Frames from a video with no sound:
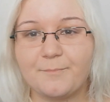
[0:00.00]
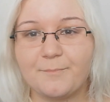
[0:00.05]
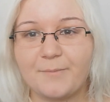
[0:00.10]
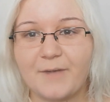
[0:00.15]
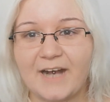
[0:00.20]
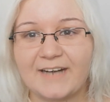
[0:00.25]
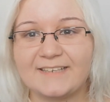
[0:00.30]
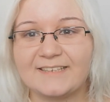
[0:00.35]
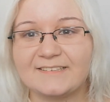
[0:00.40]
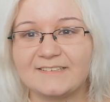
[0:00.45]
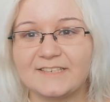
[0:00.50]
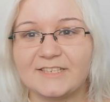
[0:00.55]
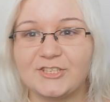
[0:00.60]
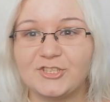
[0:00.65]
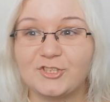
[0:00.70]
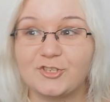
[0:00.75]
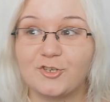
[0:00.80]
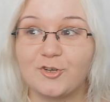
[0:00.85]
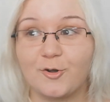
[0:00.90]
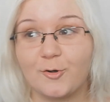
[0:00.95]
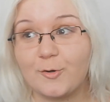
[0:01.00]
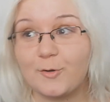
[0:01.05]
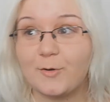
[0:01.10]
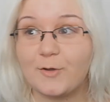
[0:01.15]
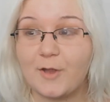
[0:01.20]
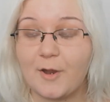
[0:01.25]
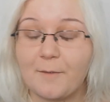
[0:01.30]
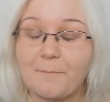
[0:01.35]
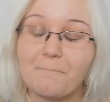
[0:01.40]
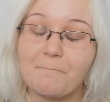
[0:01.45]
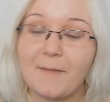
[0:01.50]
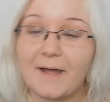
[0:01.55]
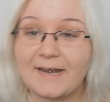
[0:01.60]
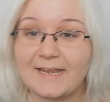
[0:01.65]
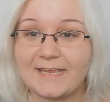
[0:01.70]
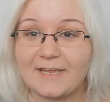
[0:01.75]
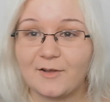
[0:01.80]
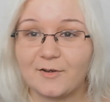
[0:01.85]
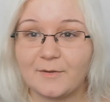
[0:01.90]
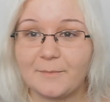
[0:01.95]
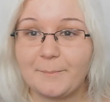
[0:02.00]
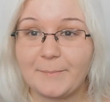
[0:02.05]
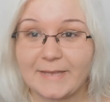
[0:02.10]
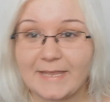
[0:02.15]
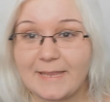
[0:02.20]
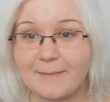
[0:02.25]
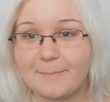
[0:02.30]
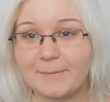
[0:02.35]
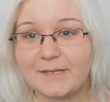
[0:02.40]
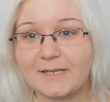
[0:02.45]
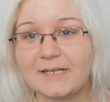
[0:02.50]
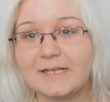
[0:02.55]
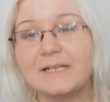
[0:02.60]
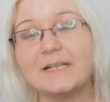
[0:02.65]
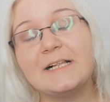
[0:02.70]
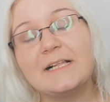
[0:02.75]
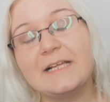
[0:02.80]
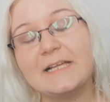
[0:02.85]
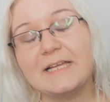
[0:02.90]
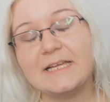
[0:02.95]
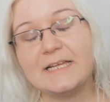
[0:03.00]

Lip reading: practically threw your money on a people,